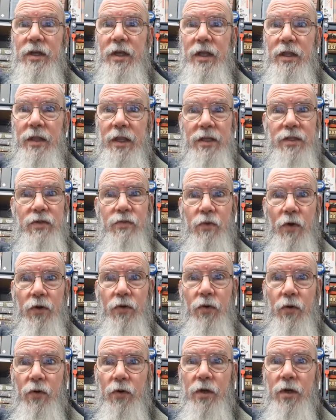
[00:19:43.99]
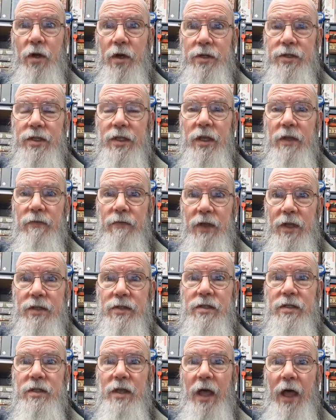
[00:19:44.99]
and that's what organizing
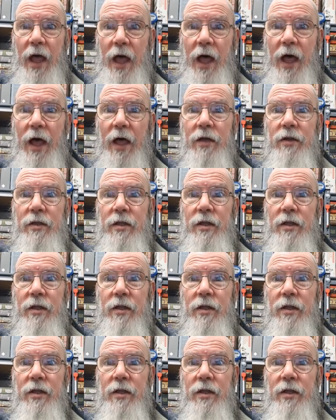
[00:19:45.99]
events are,